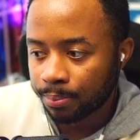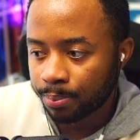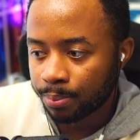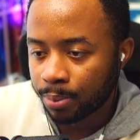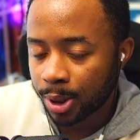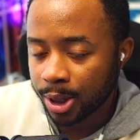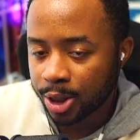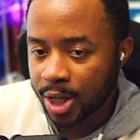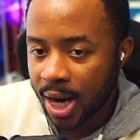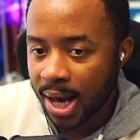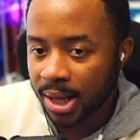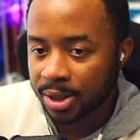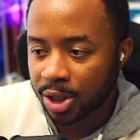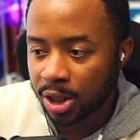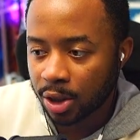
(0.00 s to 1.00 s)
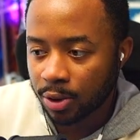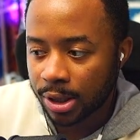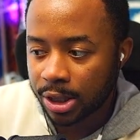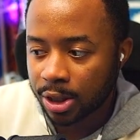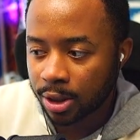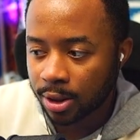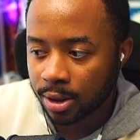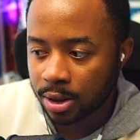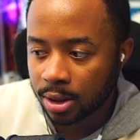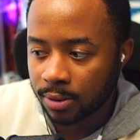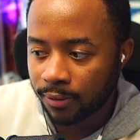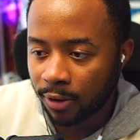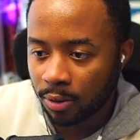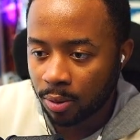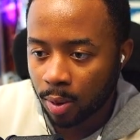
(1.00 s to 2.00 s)
pretty challenging creatures
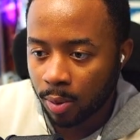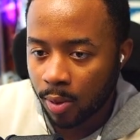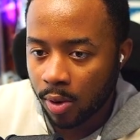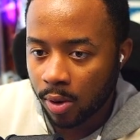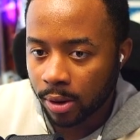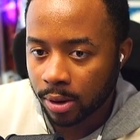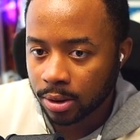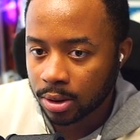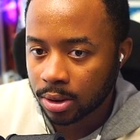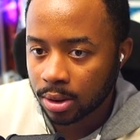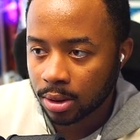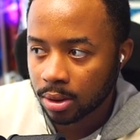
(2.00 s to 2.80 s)
for rewards.